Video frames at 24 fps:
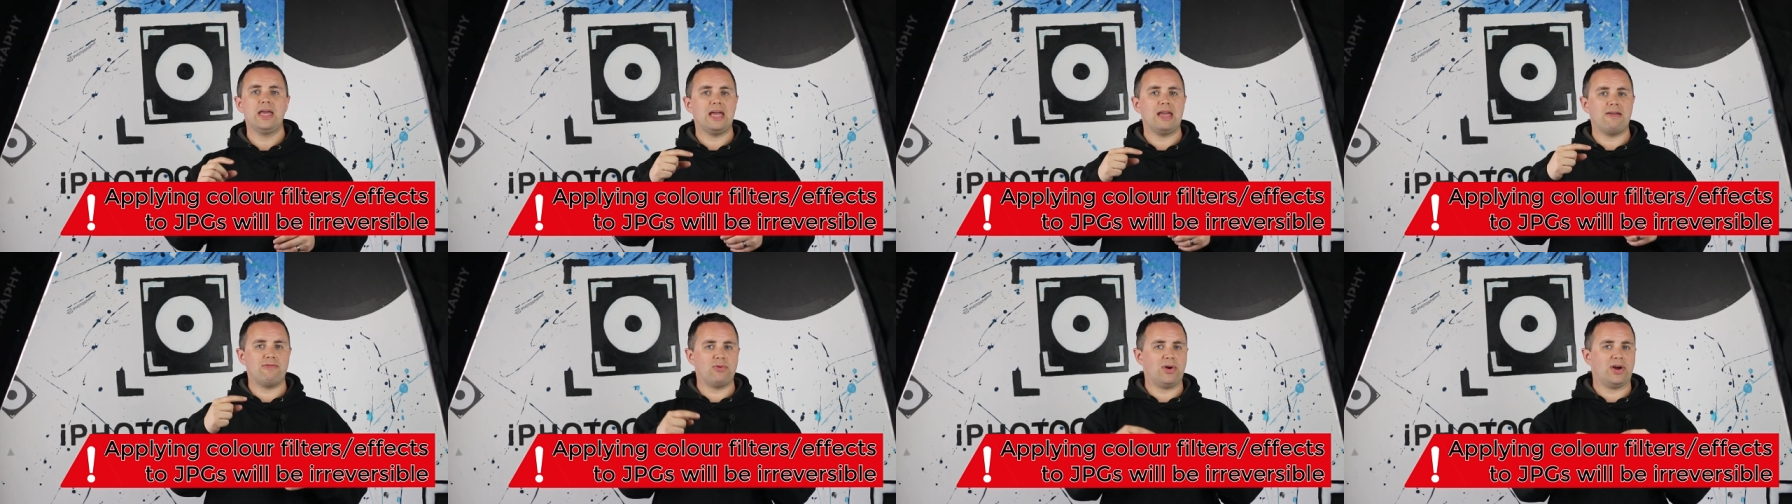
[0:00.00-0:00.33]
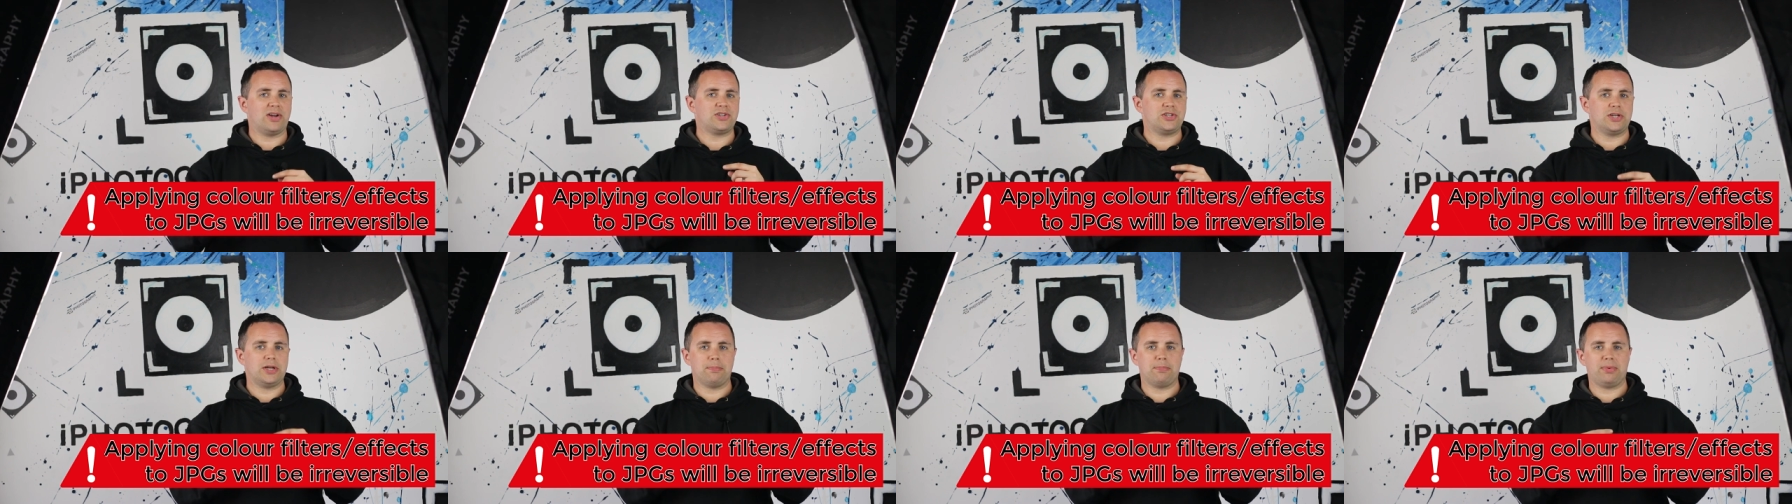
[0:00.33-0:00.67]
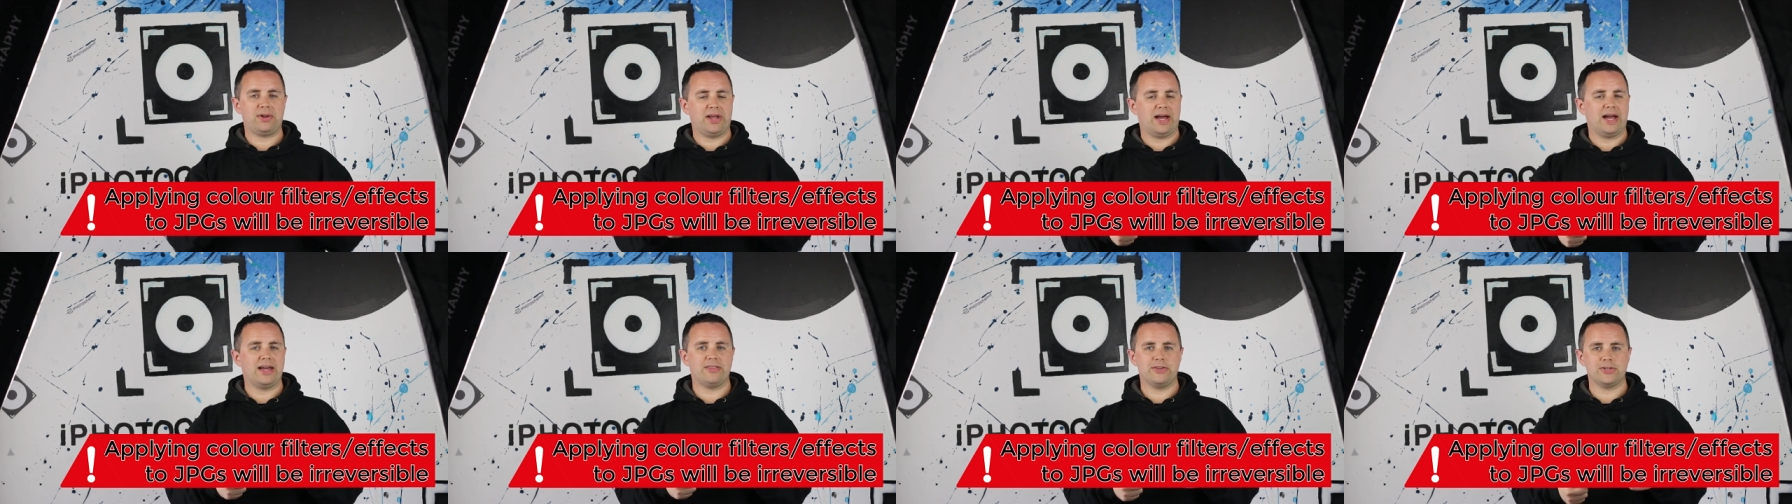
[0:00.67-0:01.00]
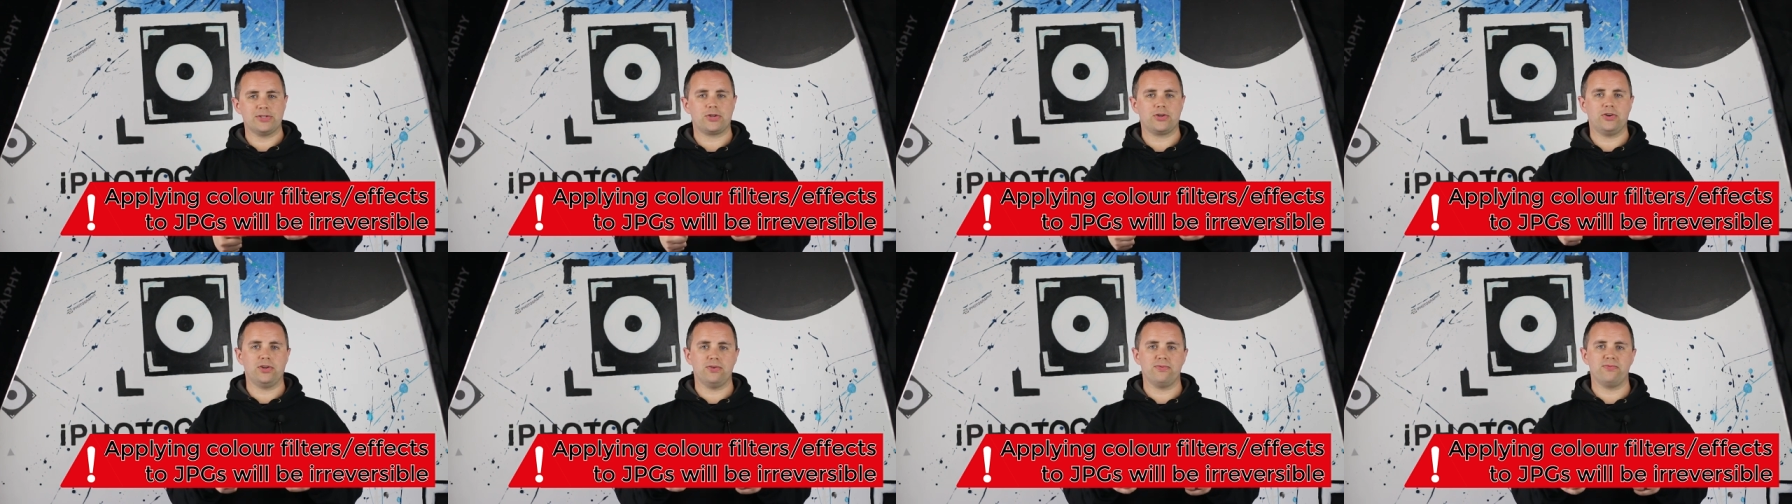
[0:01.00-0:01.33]
if you actually apply
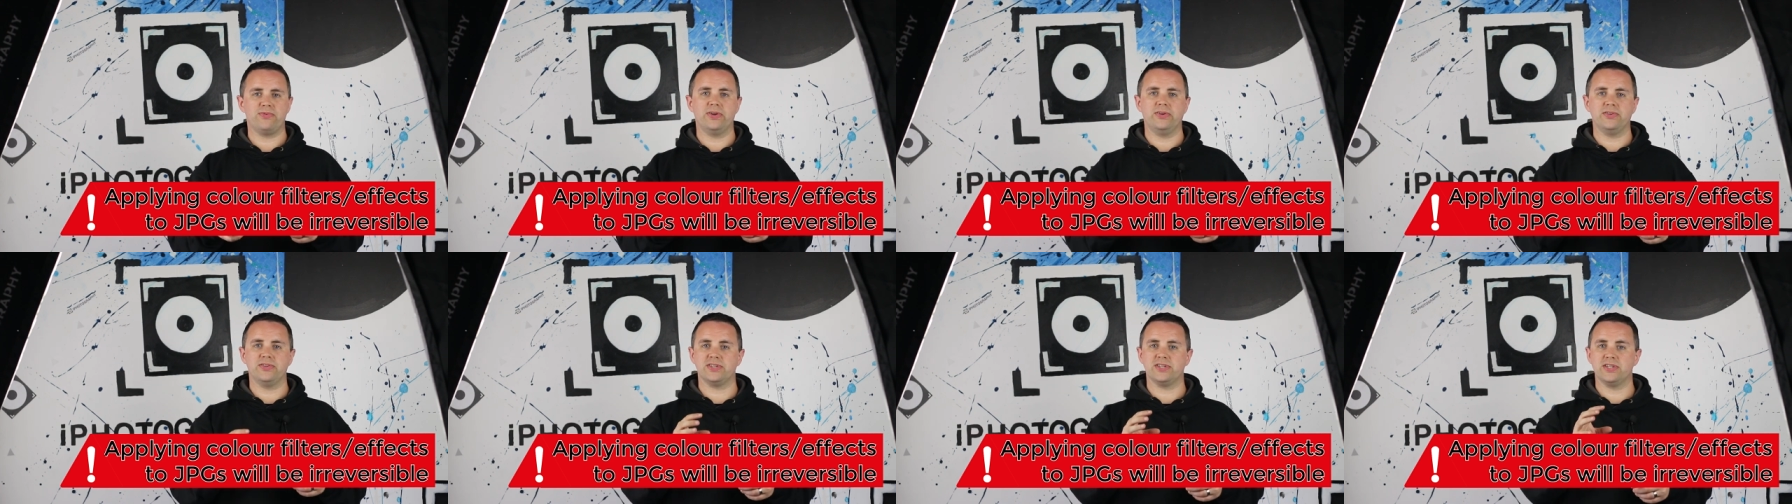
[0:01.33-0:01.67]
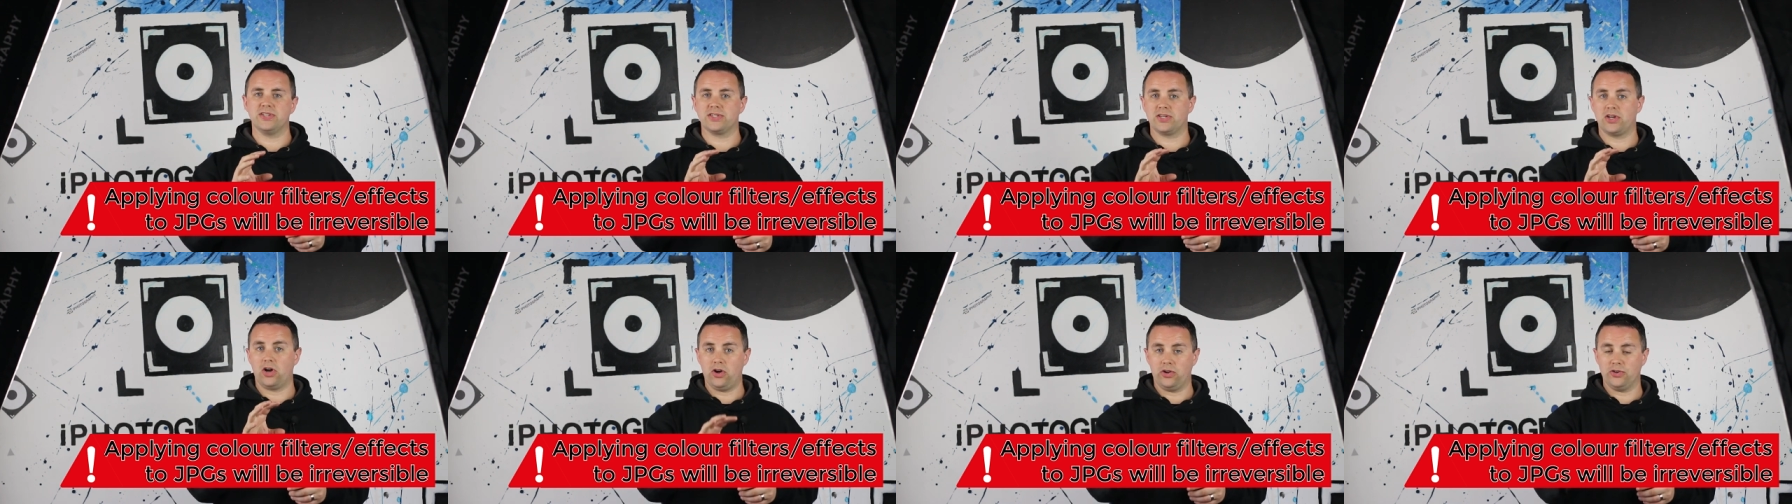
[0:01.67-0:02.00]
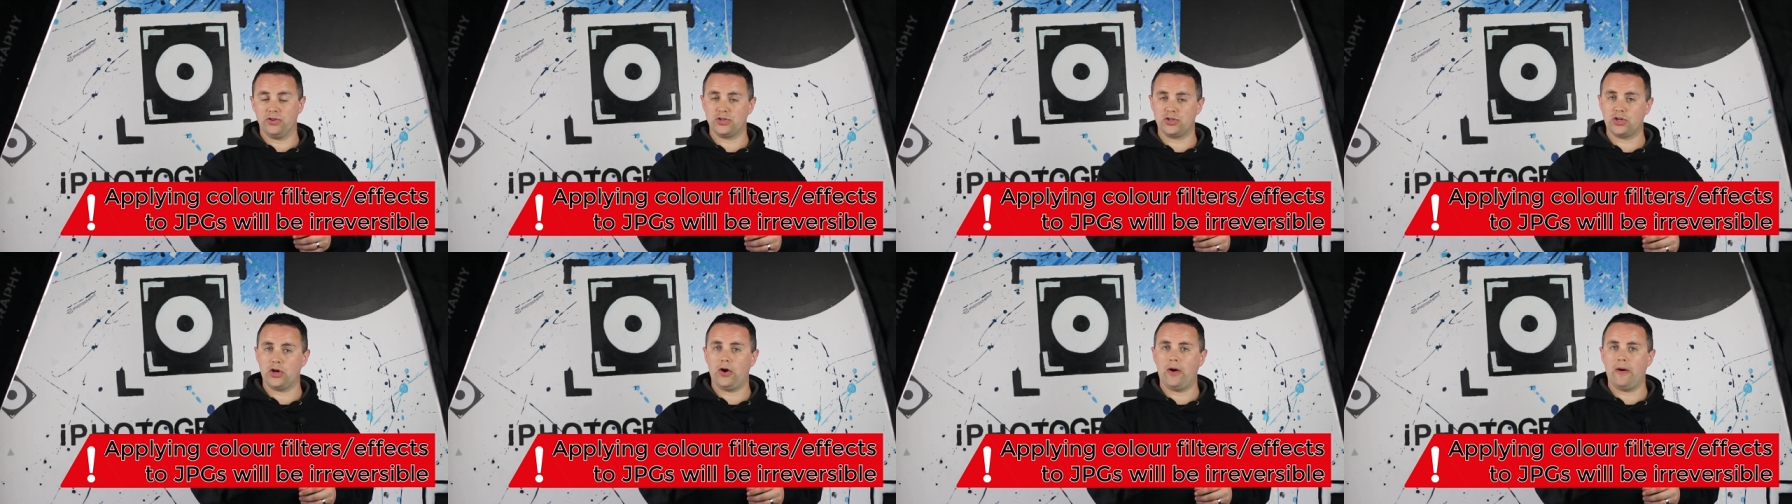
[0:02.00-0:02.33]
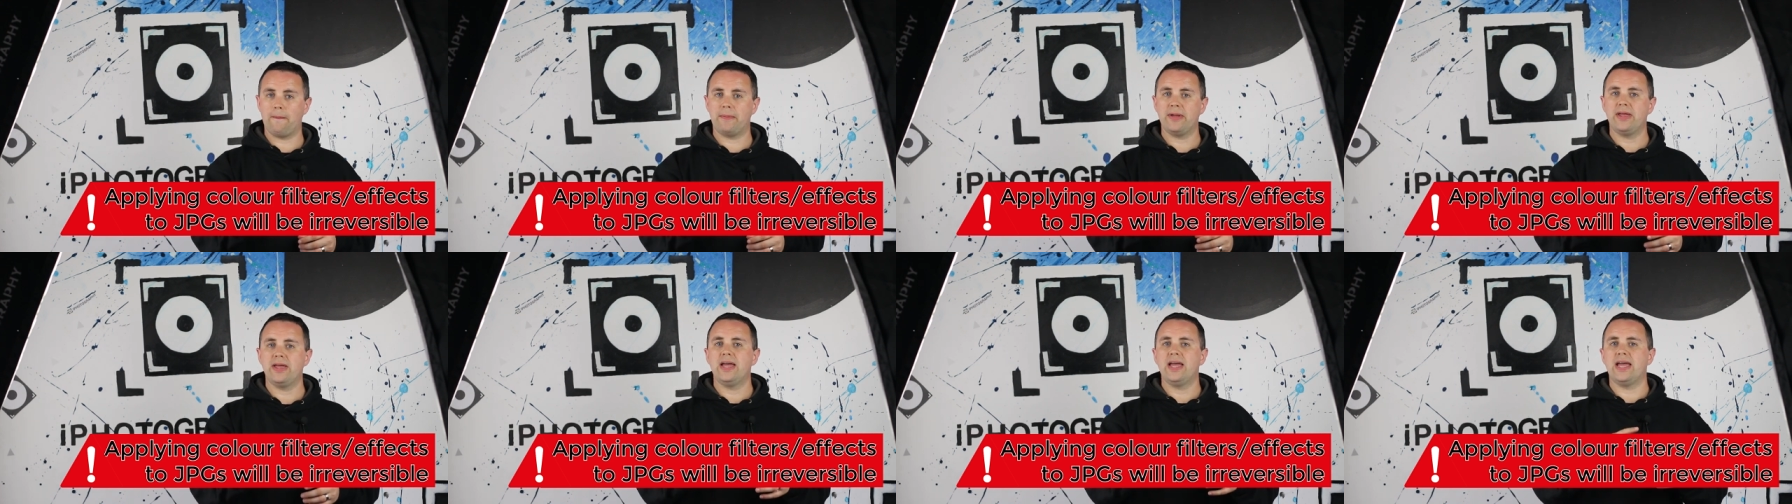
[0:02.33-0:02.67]
these color filters on
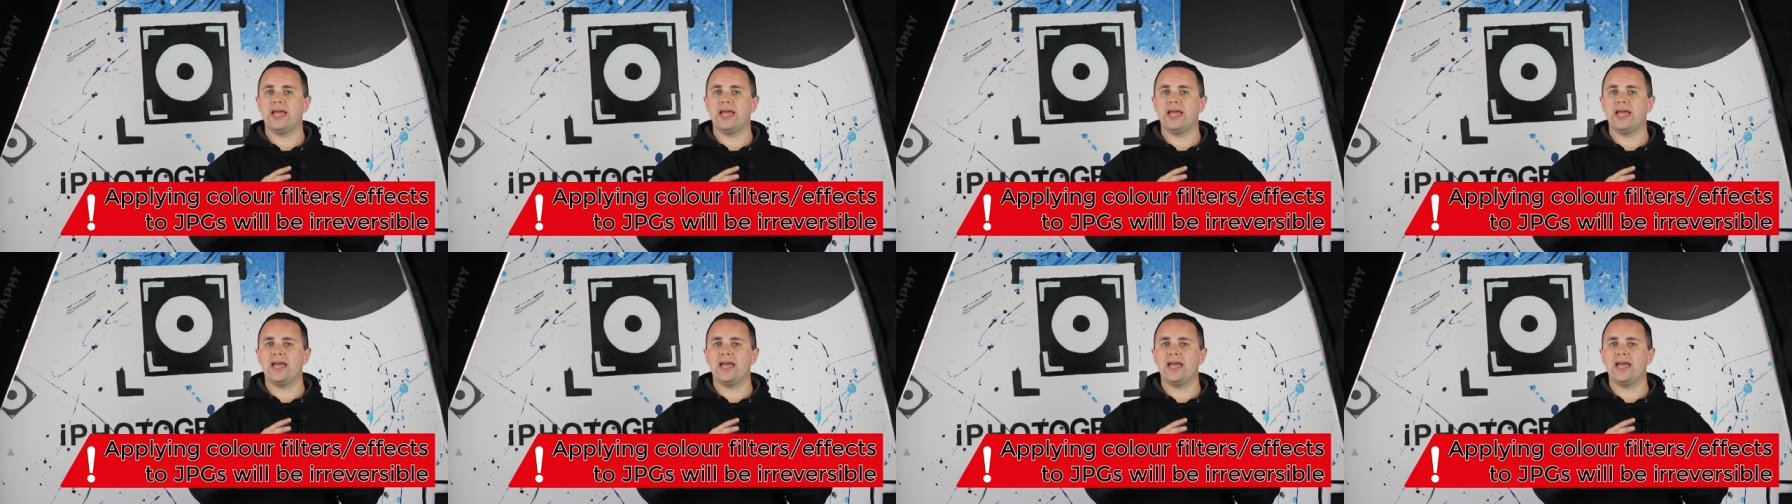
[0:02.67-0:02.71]
top,